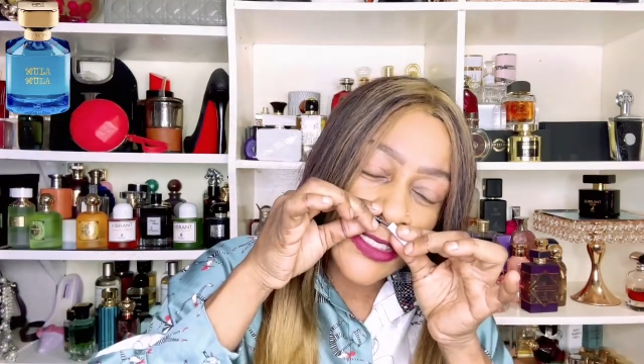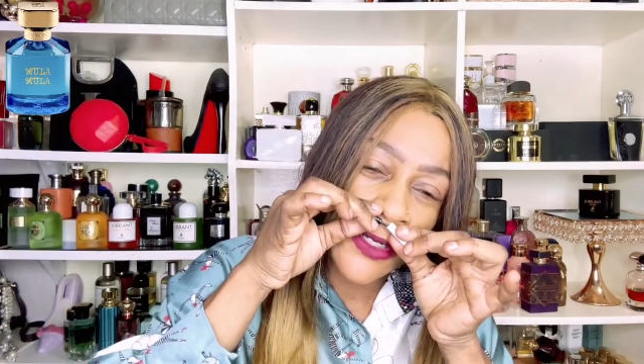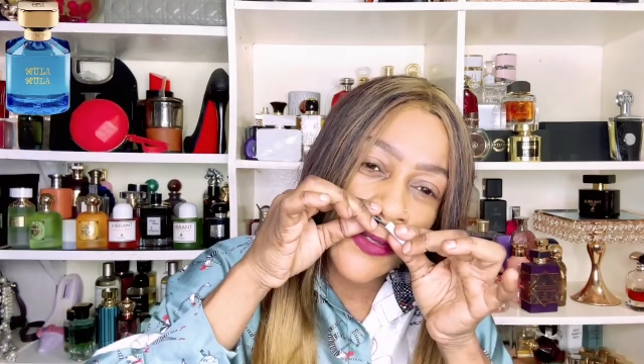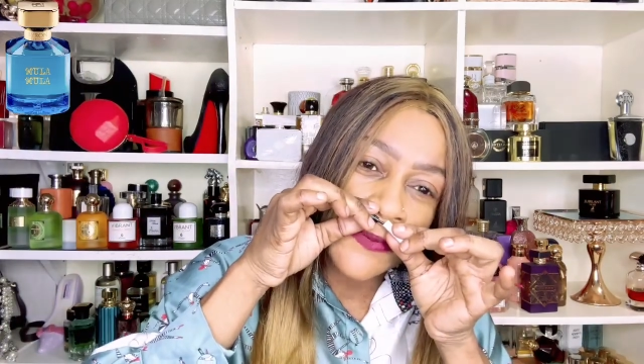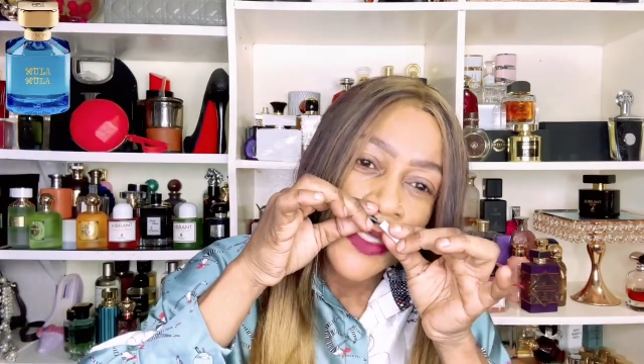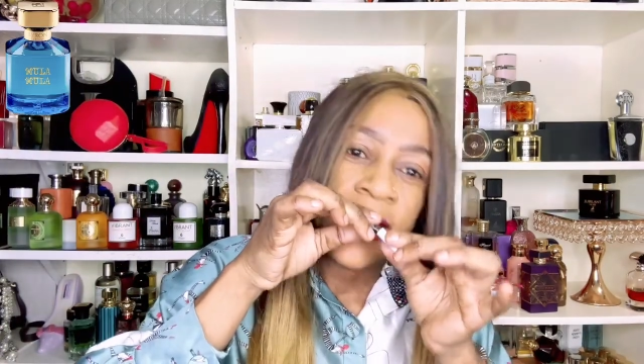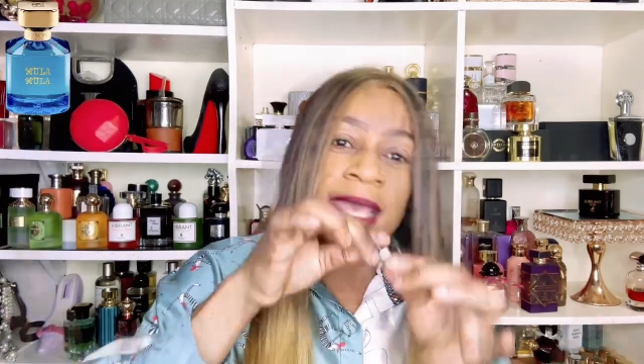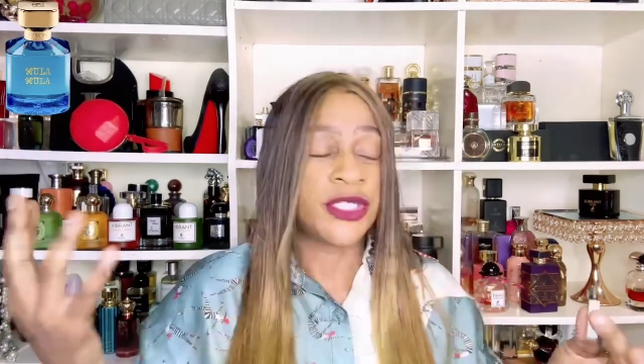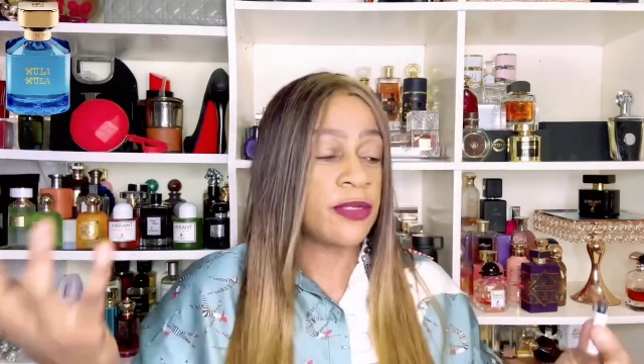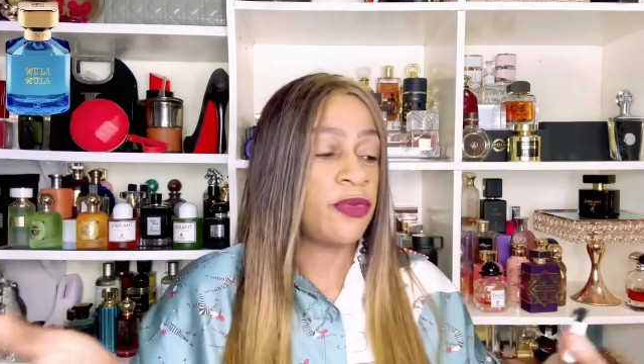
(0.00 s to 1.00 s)
So
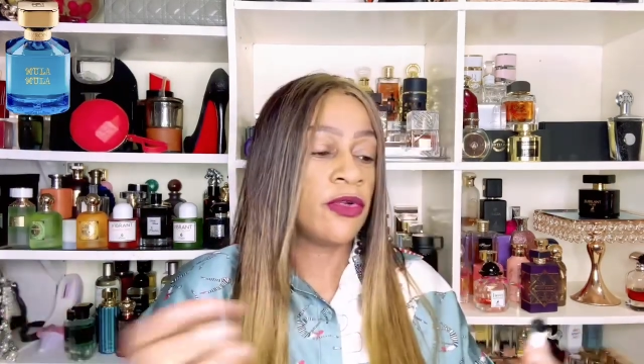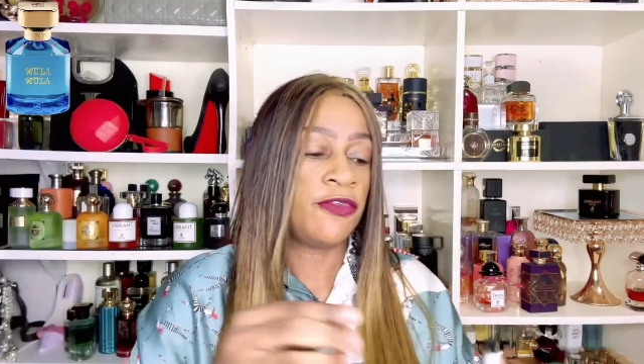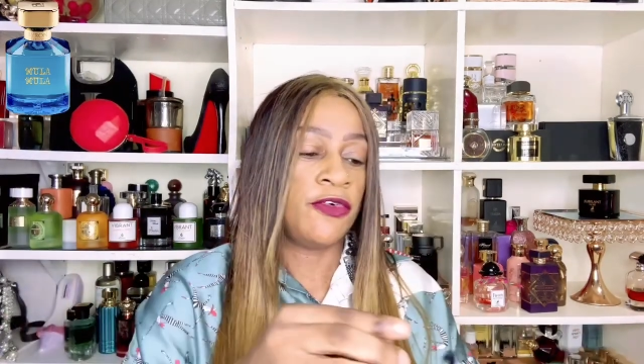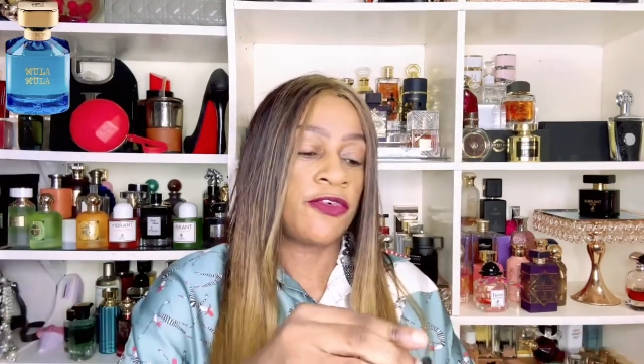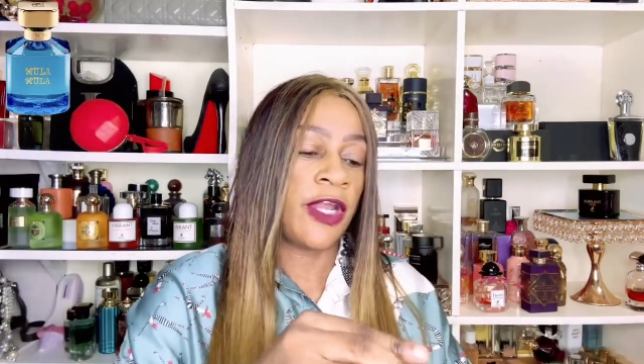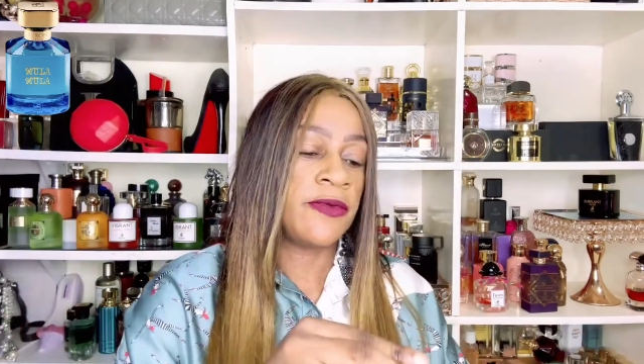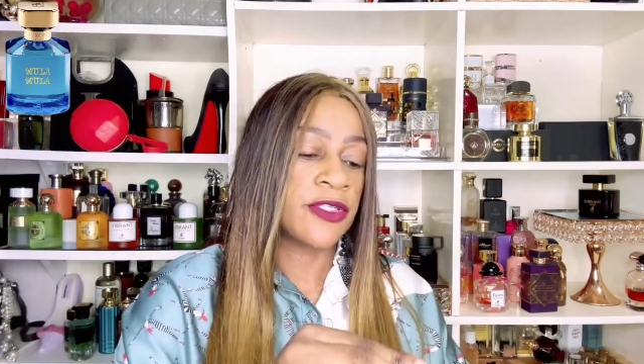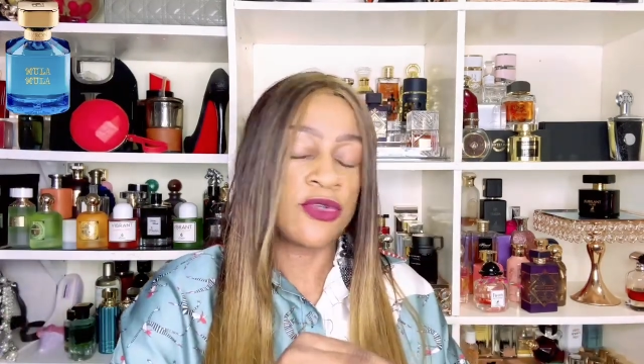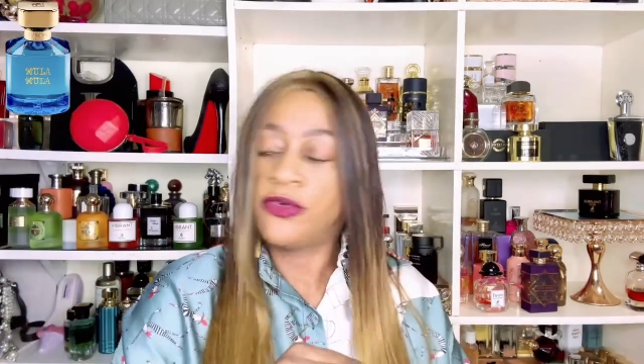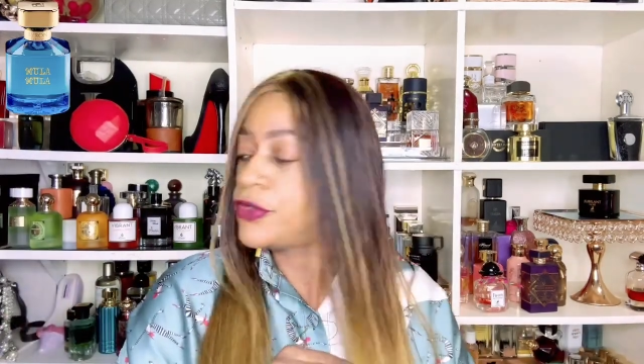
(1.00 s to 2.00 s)
yeah, it's a beautiful
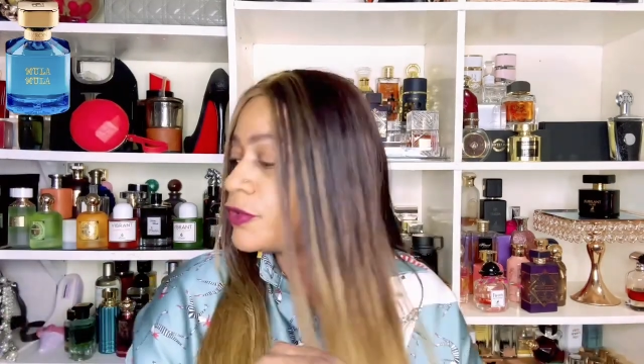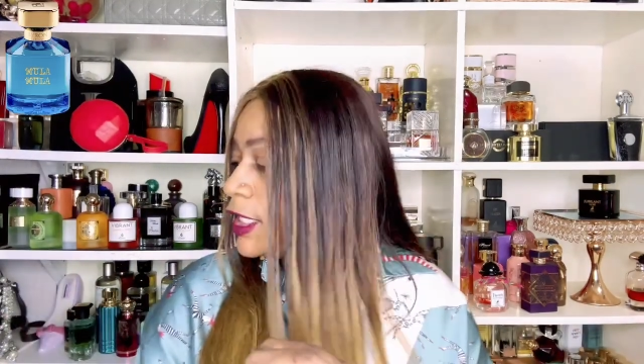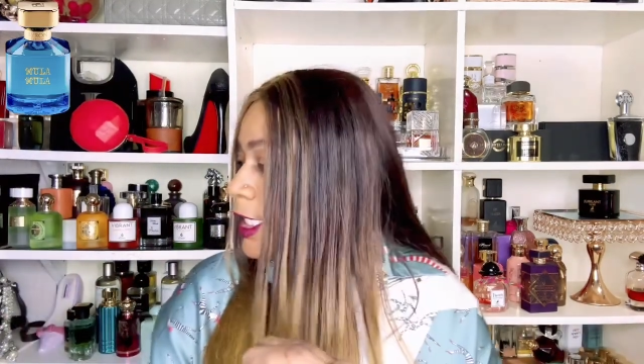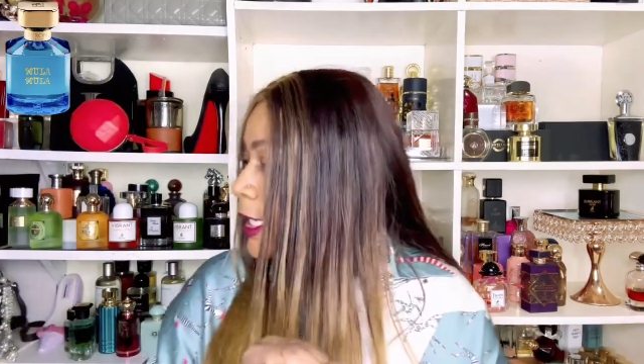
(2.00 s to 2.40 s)
fragrance overall,